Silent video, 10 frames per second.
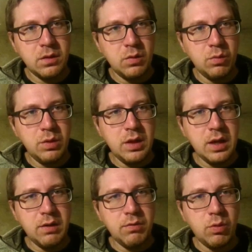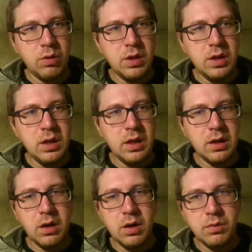we have already,
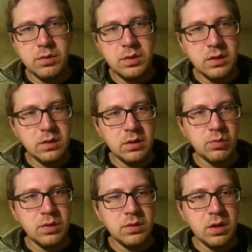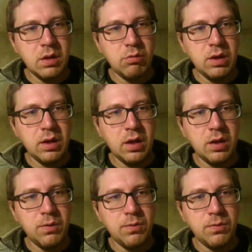in our CSS reset, we
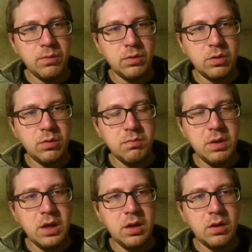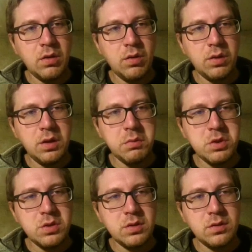have made all the
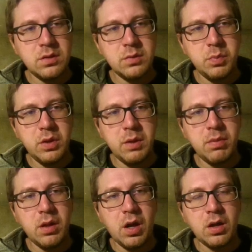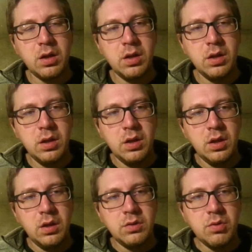images display block.
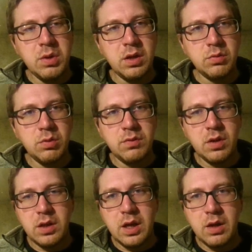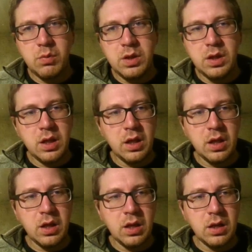So because we've done that, we
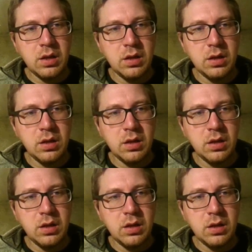can